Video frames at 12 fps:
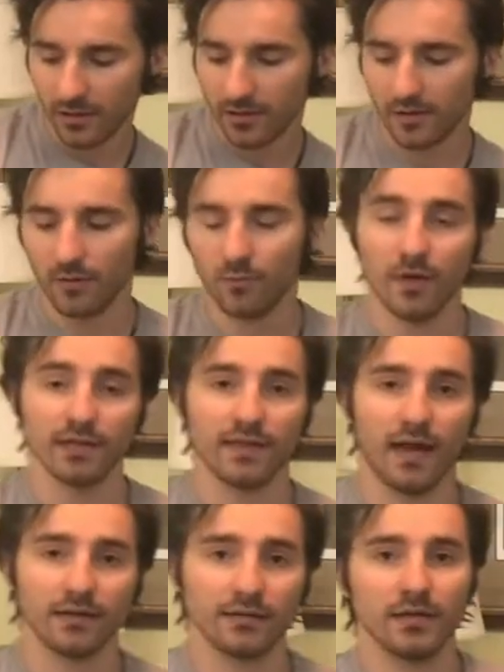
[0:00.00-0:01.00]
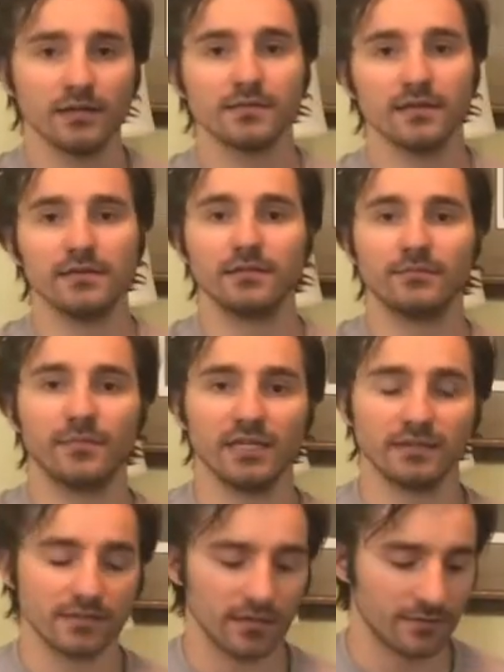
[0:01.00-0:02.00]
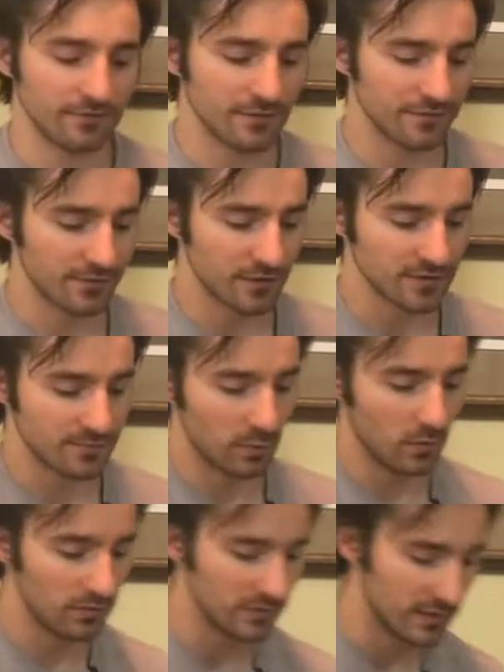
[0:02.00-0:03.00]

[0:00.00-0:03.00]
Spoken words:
Now what that does is it means that if the first bolt